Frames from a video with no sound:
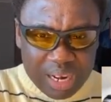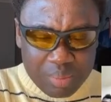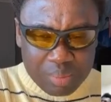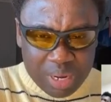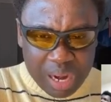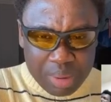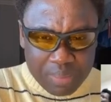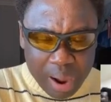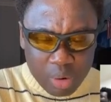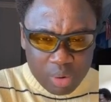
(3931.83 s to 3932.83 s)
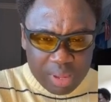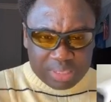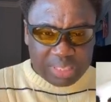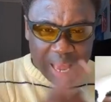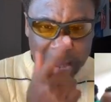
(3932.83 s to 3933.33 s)
About,
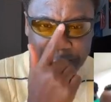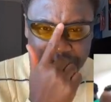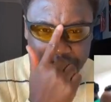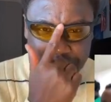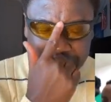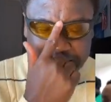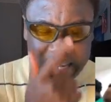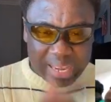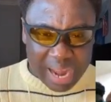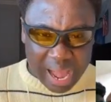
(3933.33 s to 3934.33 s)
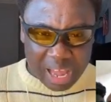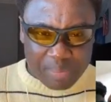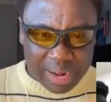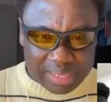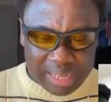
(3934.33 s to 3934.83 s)
say, about, about, say, now,
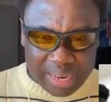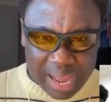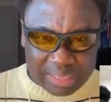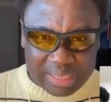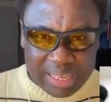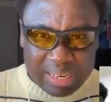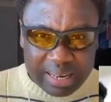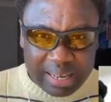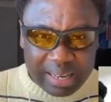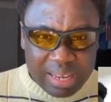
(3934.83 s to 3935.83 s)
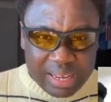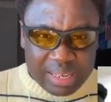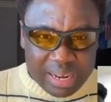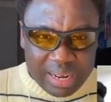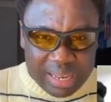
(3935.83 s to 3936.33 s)
about, say, now, until you need,
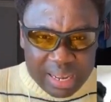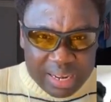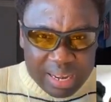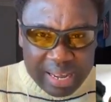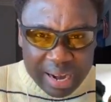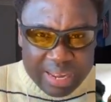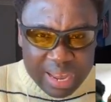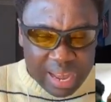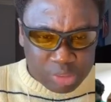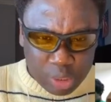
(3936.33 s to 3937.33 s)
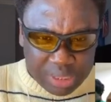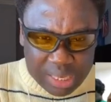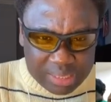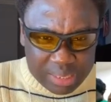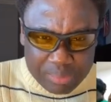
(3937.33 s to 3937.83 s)
You need Ghanaian
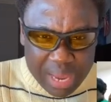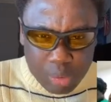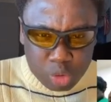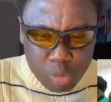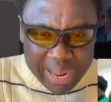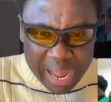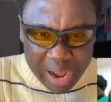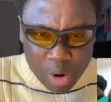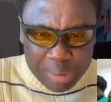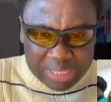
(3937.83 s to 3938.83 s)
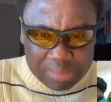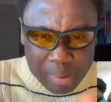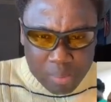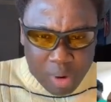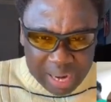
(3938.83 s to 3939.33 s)
association be a wood buyer, or bet my
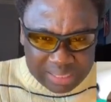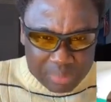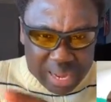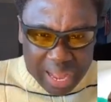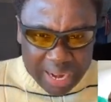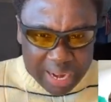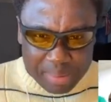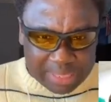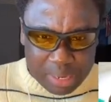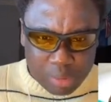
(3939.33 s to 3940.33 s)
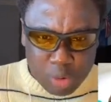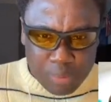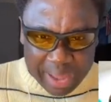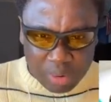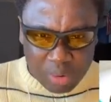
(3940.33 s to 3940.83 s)
one, I say, be a Ghana best you would buy.
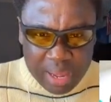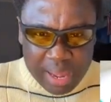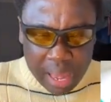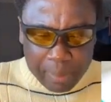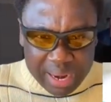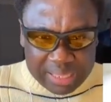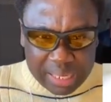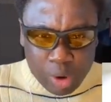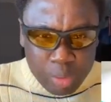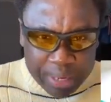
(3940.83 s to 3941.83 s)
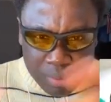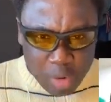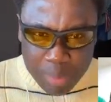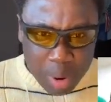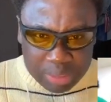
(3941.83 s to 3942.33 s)
No, a band is no money, where
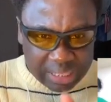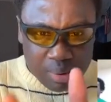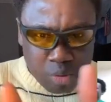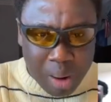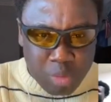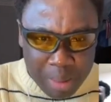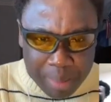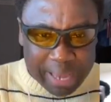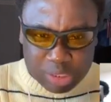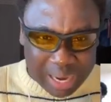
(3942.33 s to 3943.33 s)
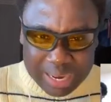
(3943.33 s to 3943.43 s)
you're within a one way by a strike.